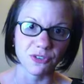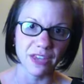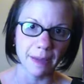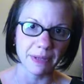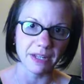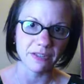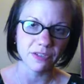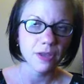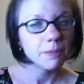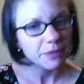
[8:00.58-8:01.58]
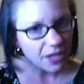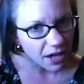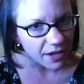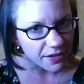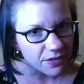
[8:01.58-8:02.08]
as happiness,
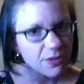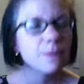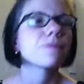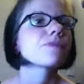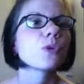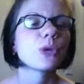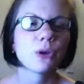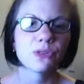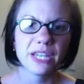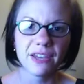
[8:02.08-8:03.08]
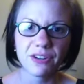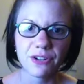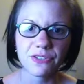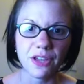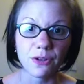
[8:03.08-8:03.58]
because we only have
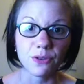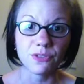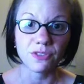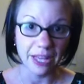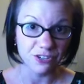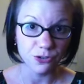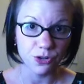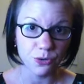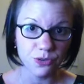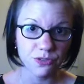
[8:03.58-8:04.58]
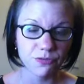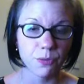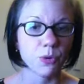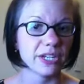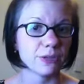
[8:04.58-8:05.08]
Aristotle's lecture notes
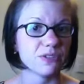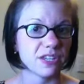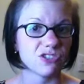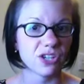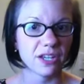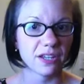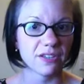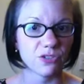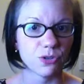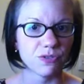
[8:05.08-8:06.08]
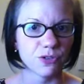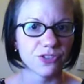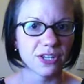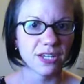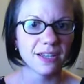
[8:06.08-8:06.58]
from when he was teaching at his
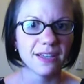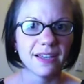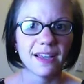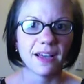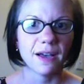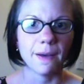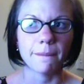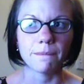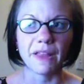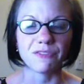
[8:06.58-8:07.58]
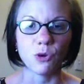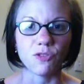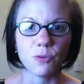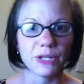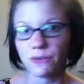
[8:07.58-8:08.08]
university left
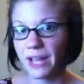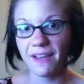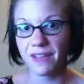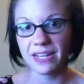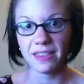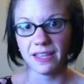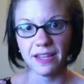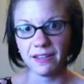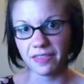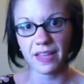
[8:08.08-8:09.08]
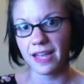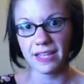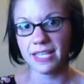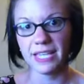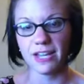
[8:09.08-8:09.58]
over. We don't have anything
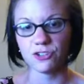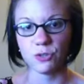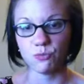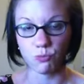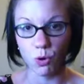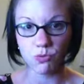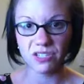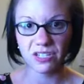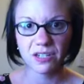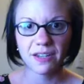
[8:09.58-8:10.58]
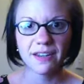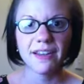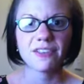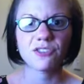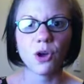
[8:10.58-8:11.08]
that he actually wrote.
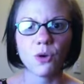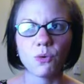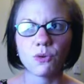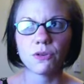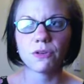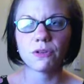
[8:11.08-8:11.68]
So,